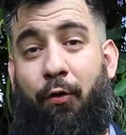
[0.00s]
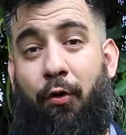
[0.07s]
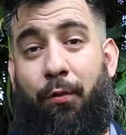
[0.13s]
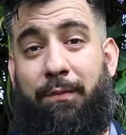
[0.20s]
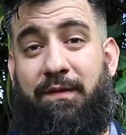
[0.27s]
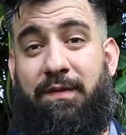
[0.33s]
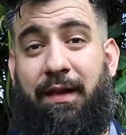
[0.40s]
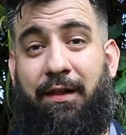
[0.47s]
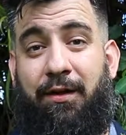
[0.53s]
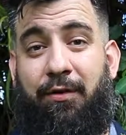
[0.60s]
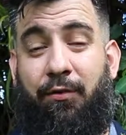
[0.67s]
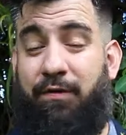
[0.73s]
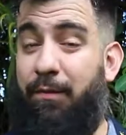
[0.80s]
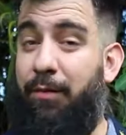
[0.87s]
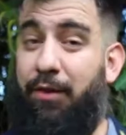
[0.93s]
a home seller
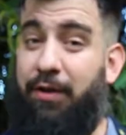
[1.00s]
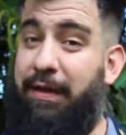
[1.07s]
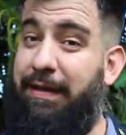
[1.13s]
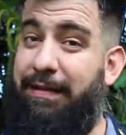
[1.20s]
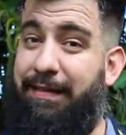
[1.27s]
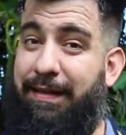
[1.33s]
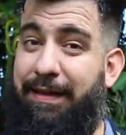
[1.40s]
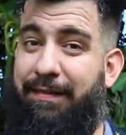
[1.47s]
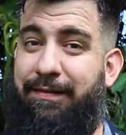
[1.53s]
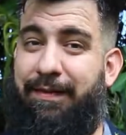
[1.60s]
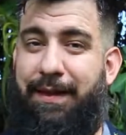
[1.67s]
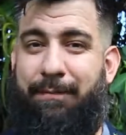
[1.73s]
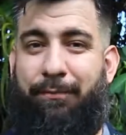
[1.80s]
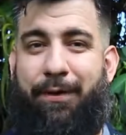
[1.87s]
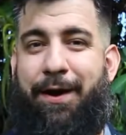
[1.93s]
or someone looking to lease
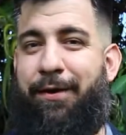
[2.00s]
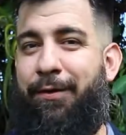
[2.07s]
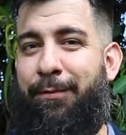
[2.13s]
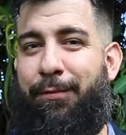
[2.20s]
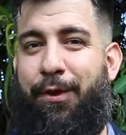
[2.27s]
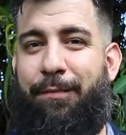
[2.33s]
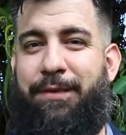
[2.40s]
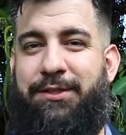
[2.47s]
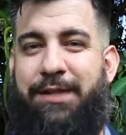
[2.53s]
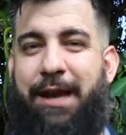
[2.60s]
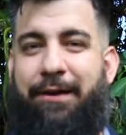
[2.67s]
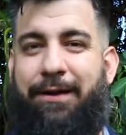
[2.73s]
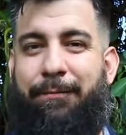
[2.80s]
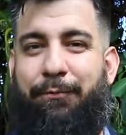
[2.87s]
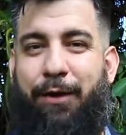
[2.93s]
in Broward or Palm Beach
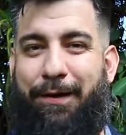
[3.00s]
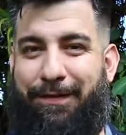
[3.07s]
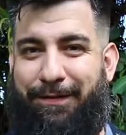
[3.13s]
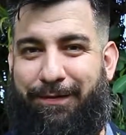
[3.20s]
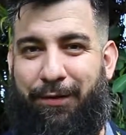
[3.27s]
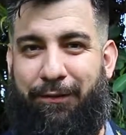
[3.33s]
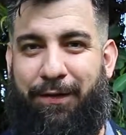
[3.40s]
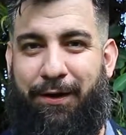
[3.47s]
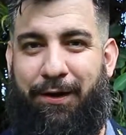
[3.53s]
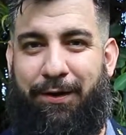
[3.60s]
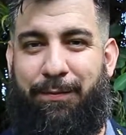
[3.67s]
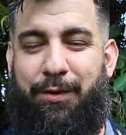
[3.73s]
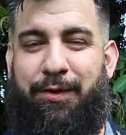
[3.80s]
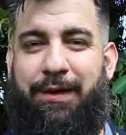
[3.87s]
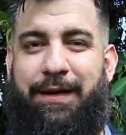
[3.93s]
County, proudly serving our
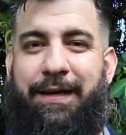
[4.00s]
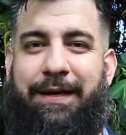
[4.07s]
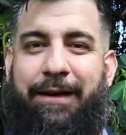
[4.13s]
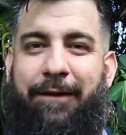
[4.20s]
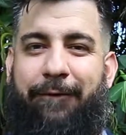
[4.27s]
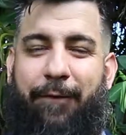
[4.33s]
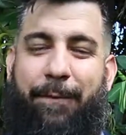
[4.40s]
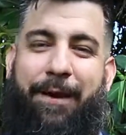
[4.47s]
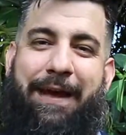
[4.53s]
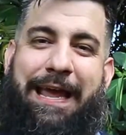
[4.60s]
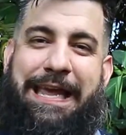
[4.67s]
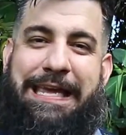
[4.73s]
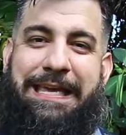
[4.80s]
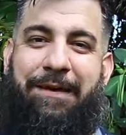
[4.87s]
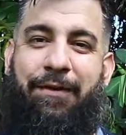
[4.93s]
community for about
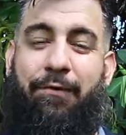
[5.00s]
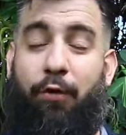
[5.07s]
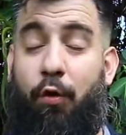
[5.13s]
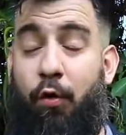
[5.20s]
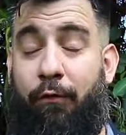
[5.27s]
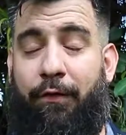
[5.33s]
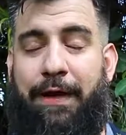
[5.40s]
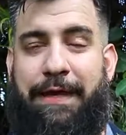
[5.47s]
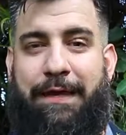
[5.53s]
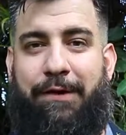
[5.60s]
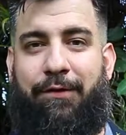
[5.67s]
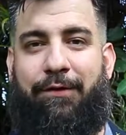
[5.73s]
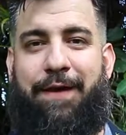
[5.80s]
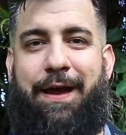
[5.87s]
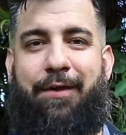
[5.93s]
8 years or over 8
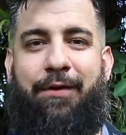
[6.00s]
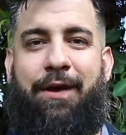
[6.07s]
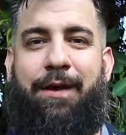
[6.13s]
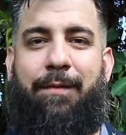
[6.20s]
years now.